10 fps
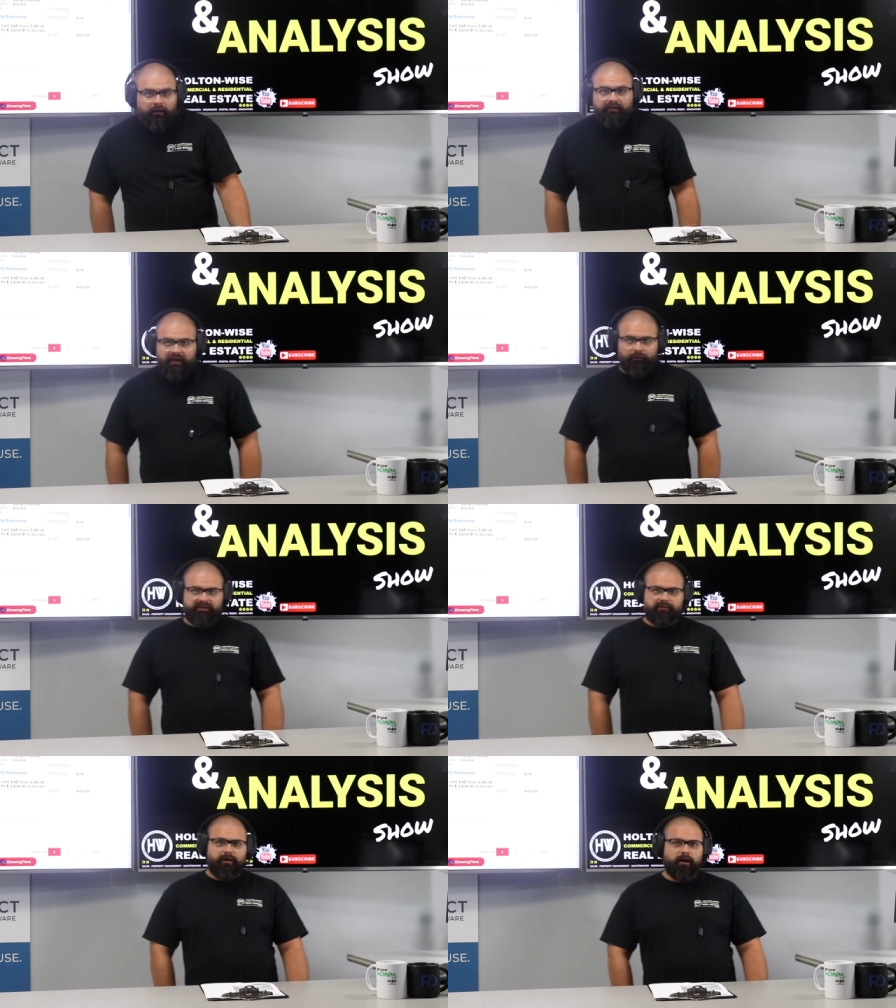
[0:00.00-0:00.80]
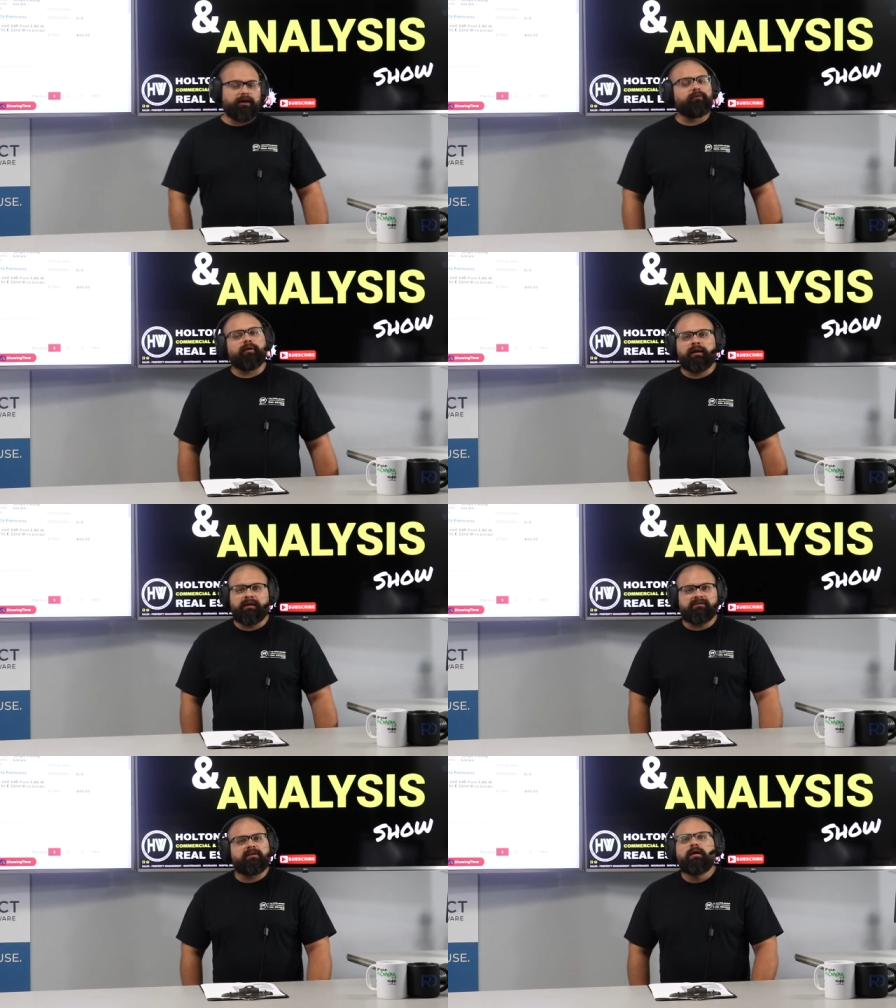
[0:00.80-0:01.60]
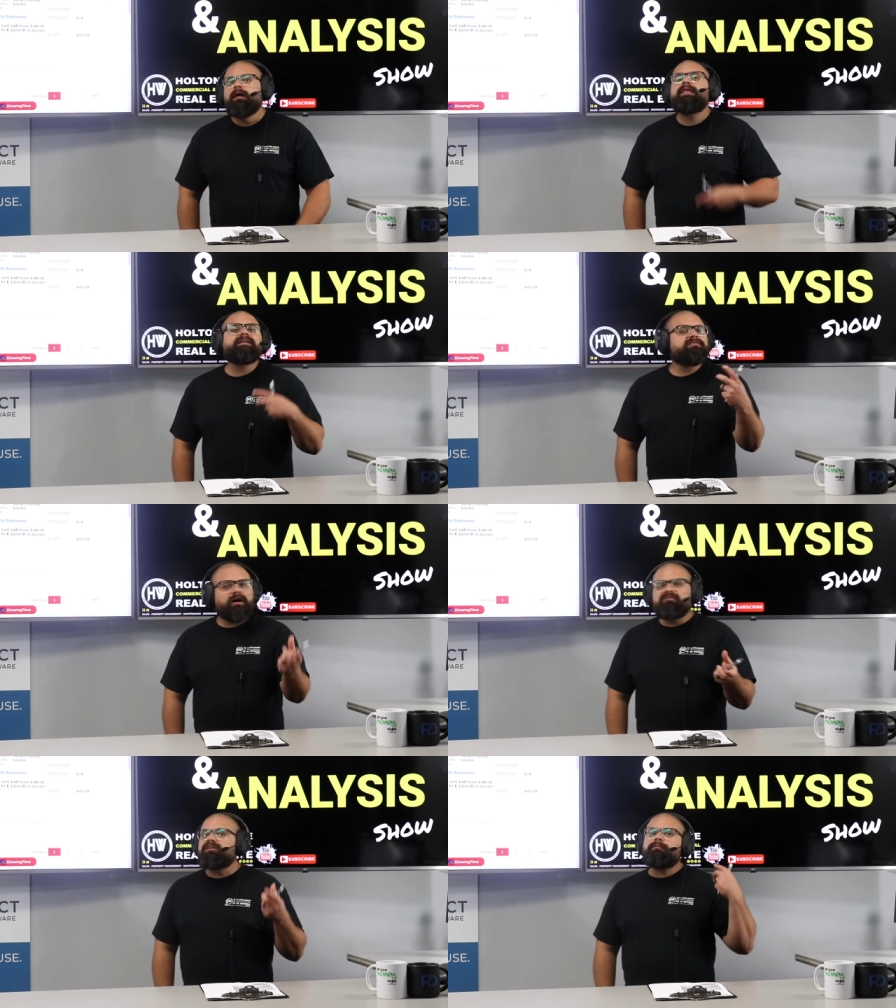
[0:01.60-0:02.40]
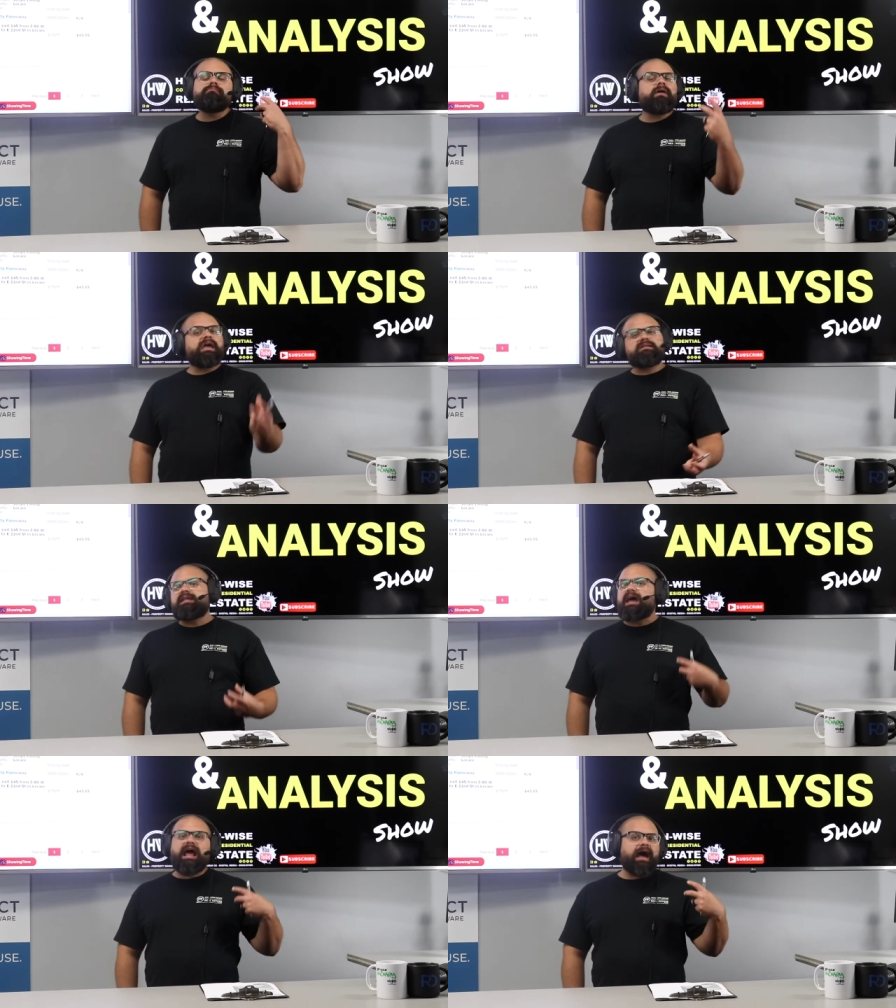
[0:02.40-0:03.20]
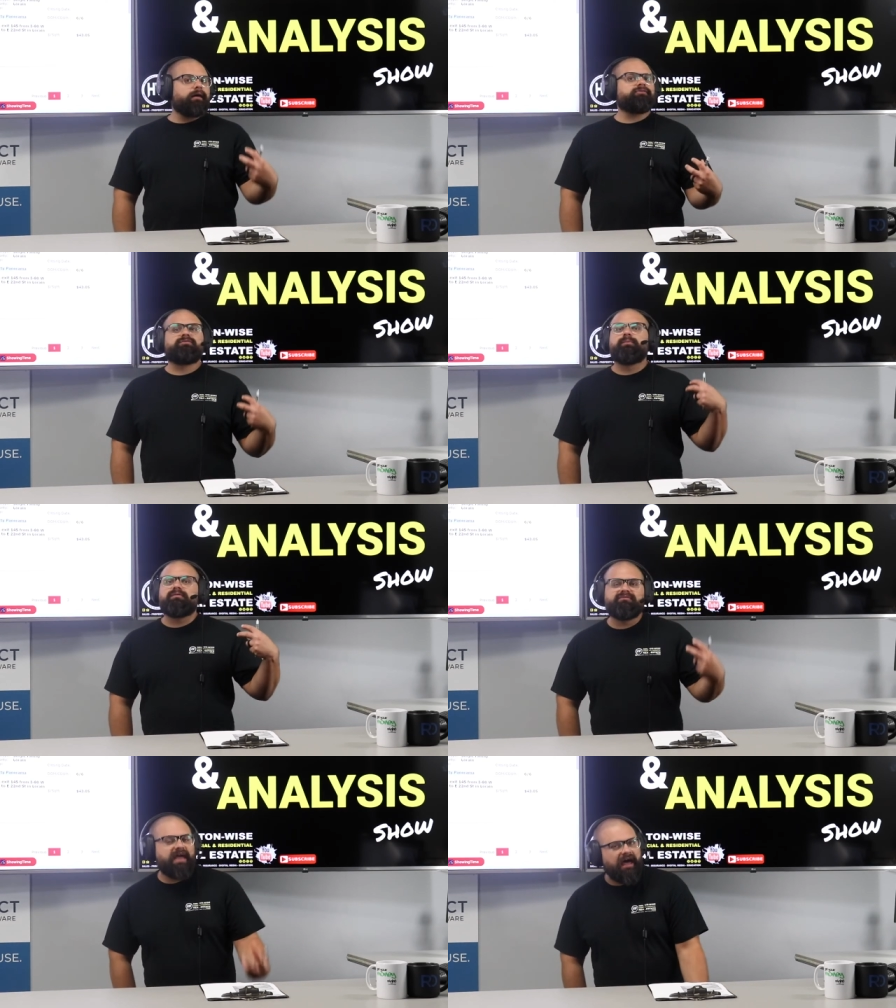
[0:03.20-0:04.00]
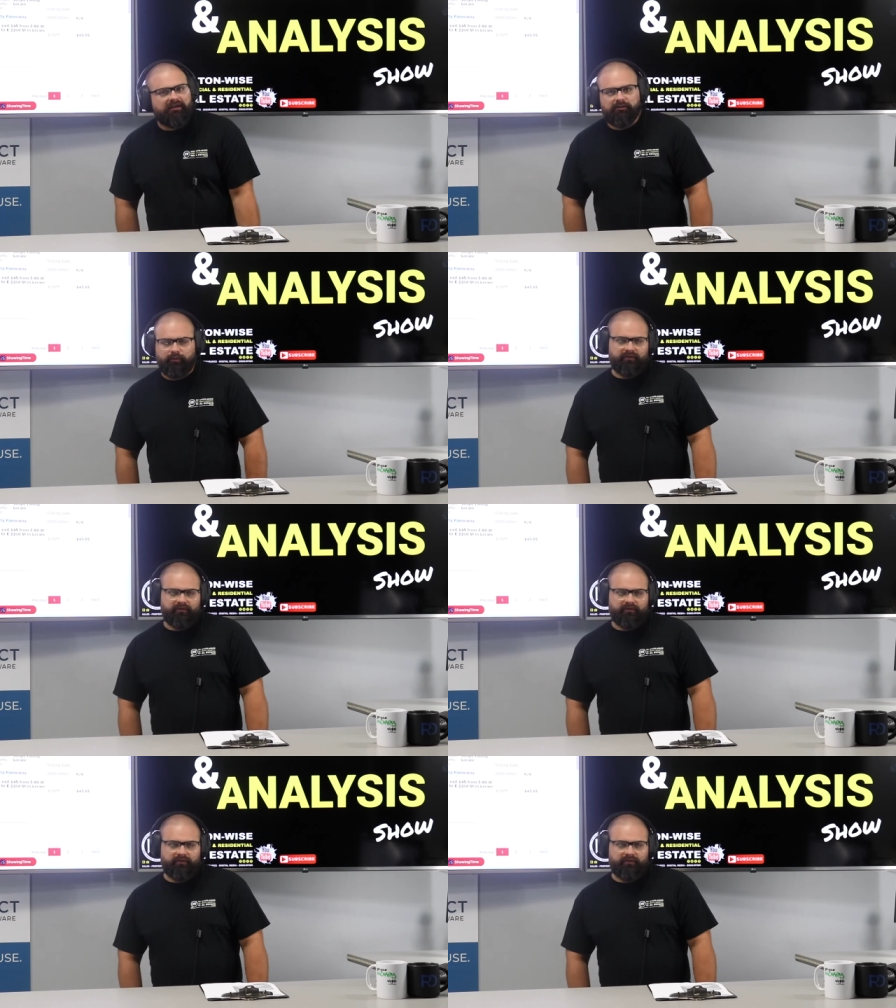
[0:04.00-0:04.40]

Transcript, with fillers: than what the market rent is, that doesn't make that house more valuable.